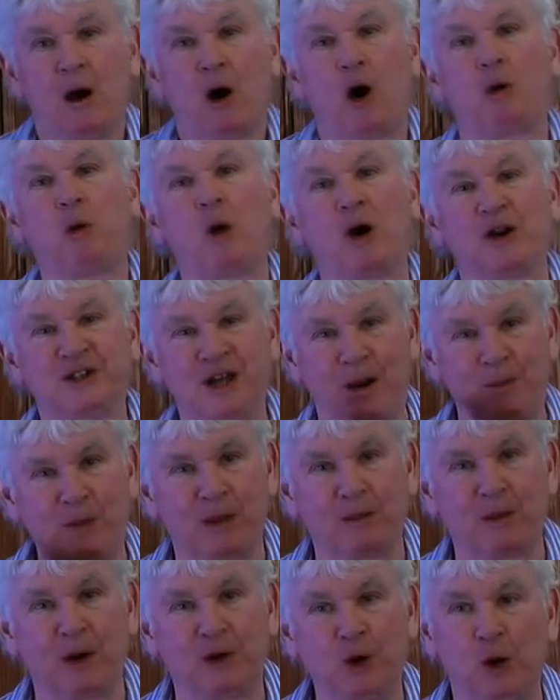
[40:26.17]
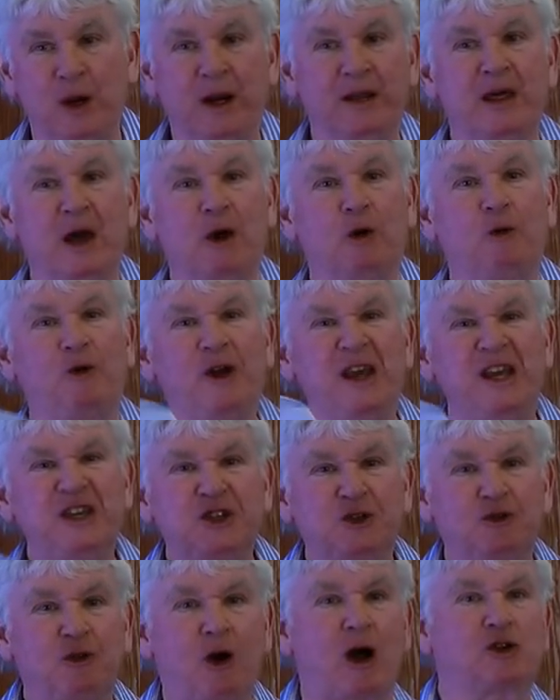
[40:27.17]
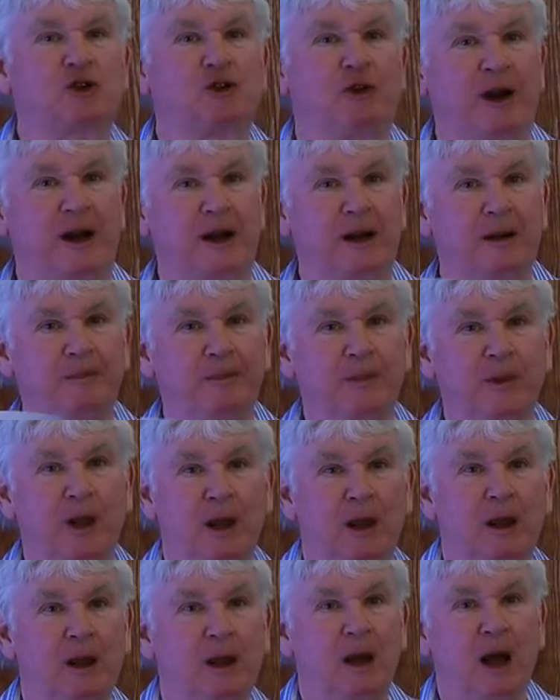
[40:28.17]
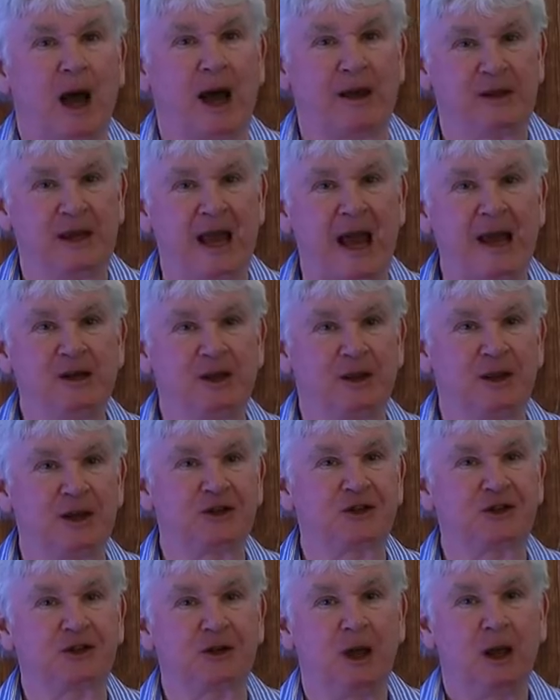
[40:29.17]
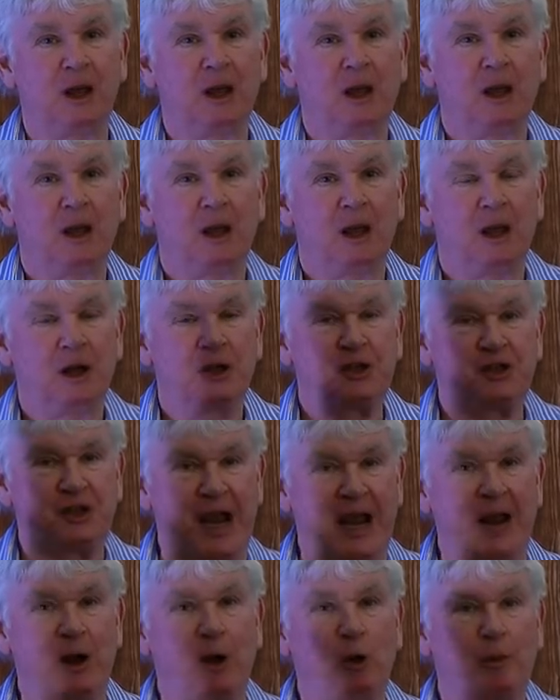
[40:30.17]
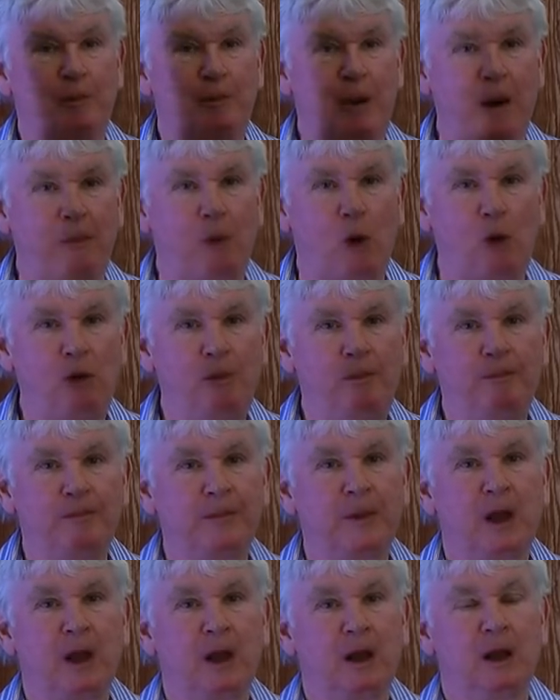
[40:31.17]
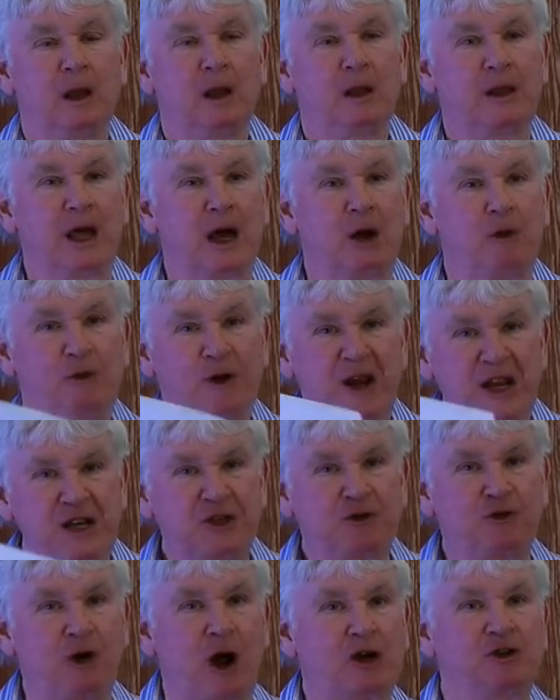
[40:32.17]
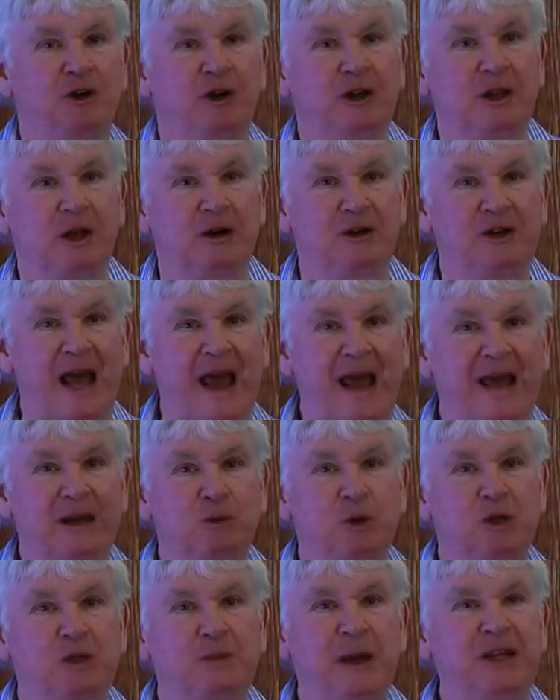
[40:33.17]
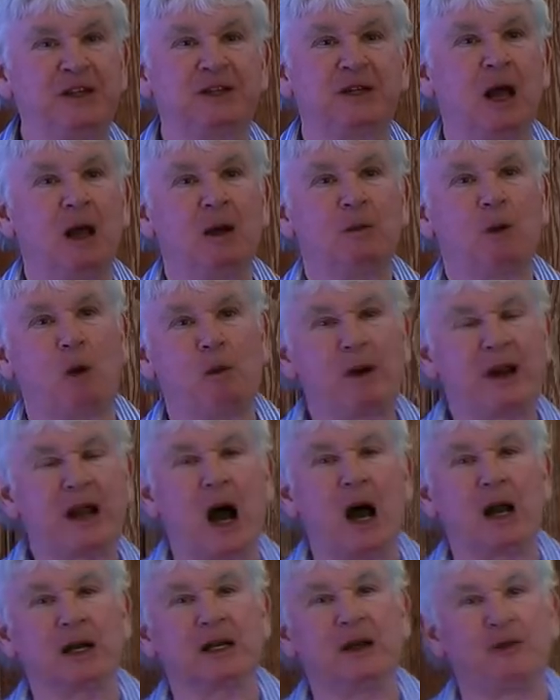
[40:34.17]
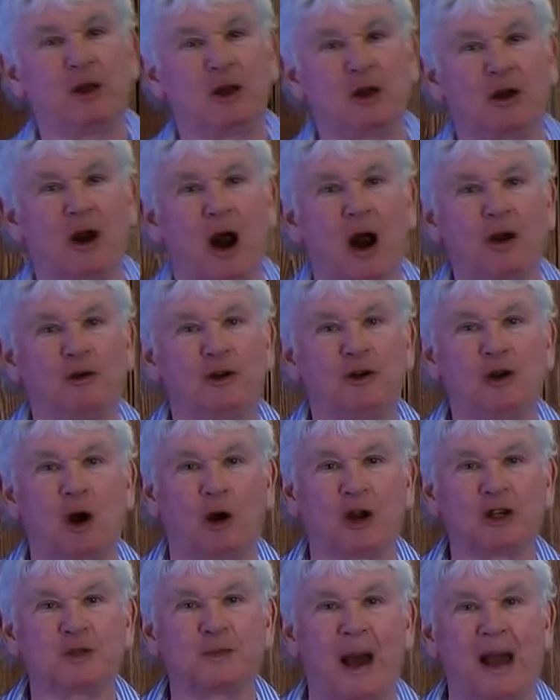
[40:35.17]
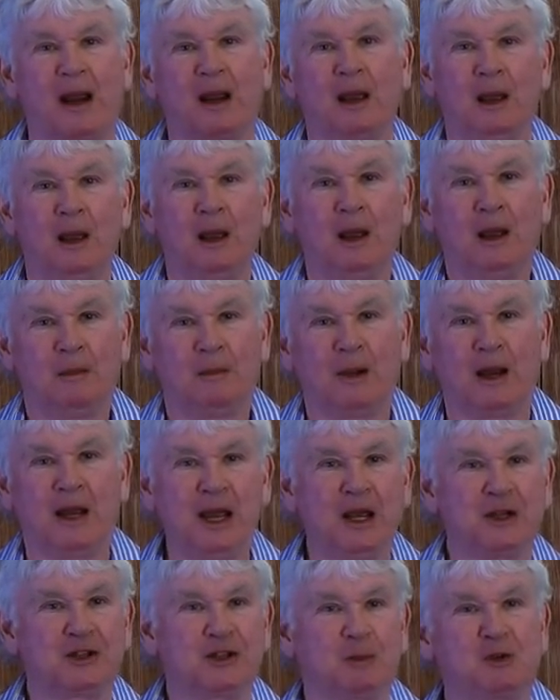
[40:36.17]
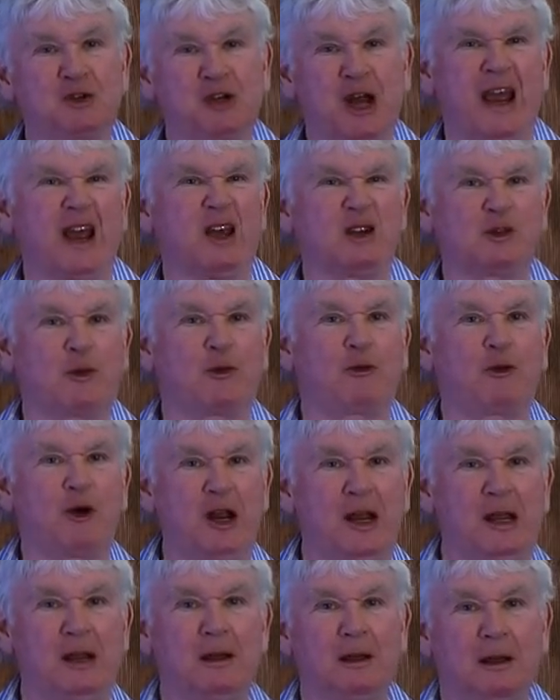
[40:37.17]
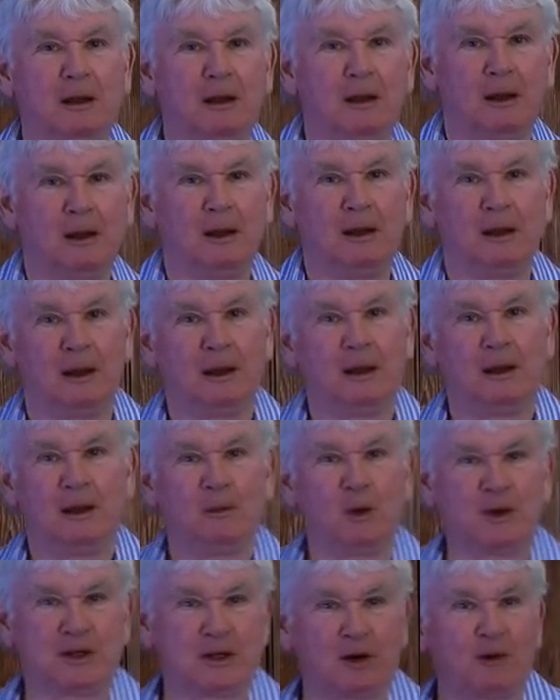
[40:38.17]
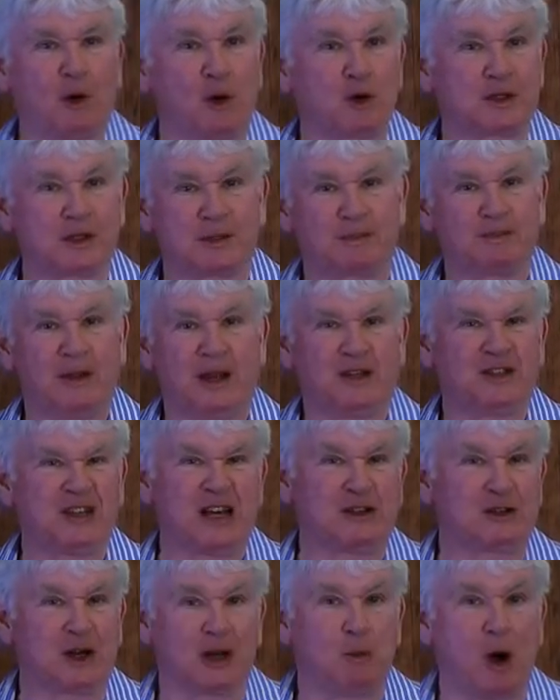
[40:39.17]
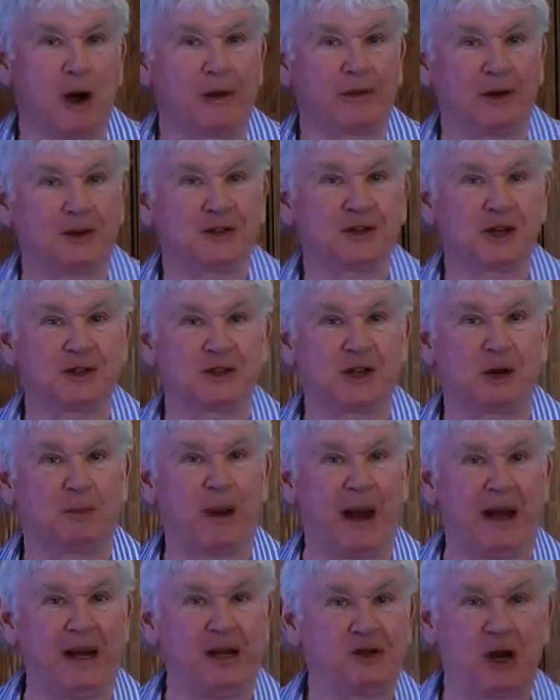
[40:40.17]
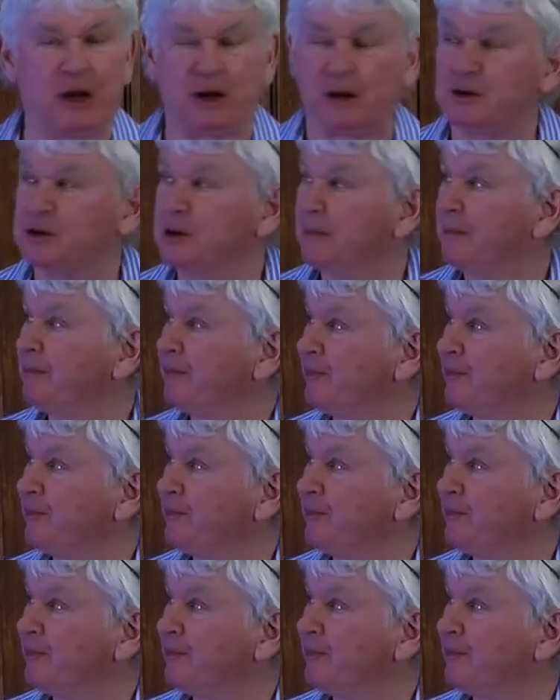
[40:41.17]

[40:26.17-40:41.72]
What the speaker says: Or what some of them are doing, they're restructuring at the end of this shale bubble. They're restructuring their debt, which means, well, we can't give you your $100 back, but here's some shares for free, which are, of course, essentially worthless because they're penny shares.